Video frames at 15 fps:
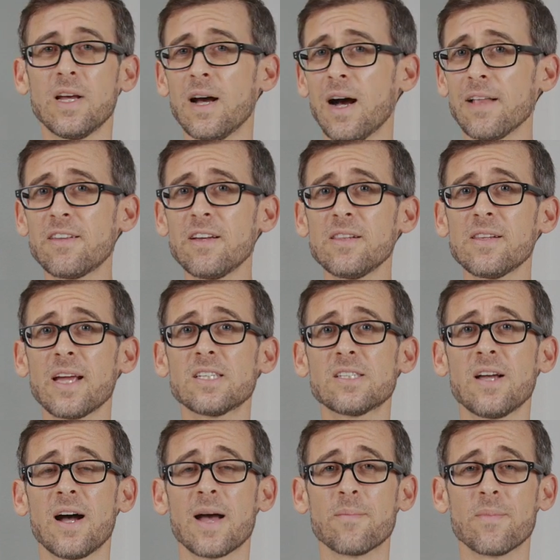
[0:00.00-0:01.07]
Until next
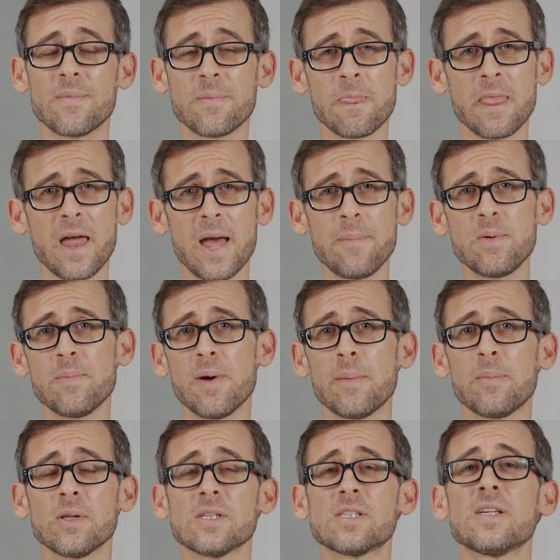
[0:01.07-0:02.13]
time, happy
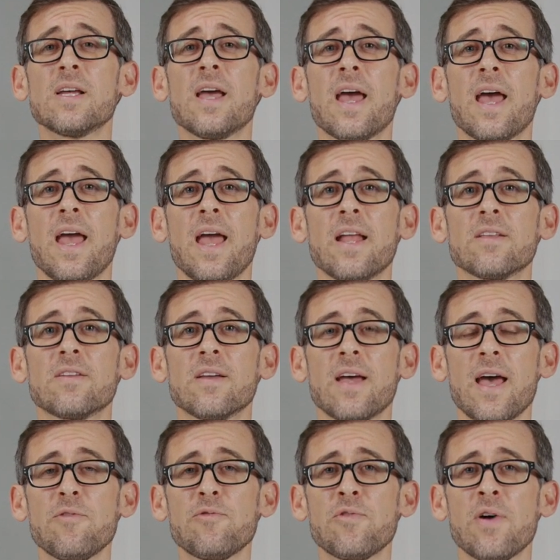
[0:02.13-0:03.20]
bubbles, and
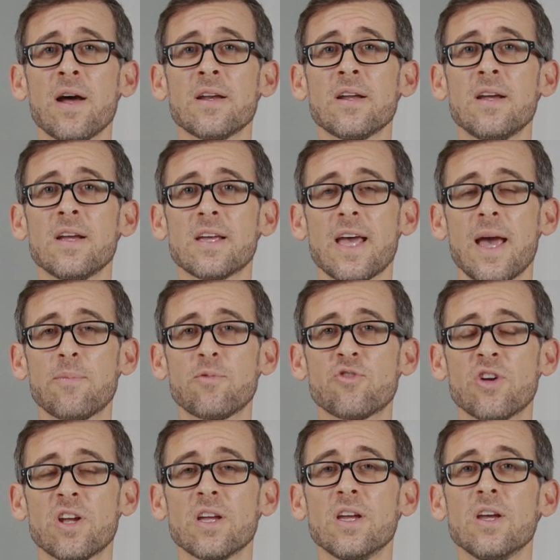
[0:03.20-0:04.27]
have fun
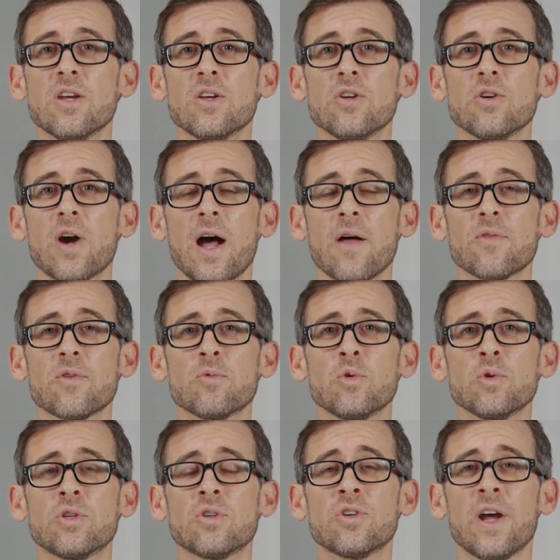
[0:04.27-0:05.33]
capturing your
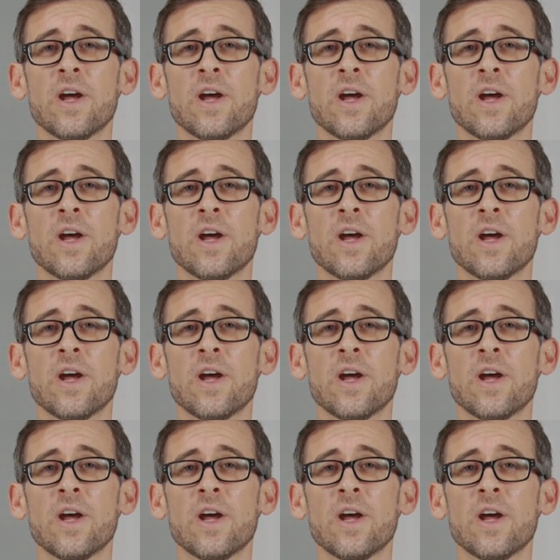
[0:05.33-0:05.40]
underwater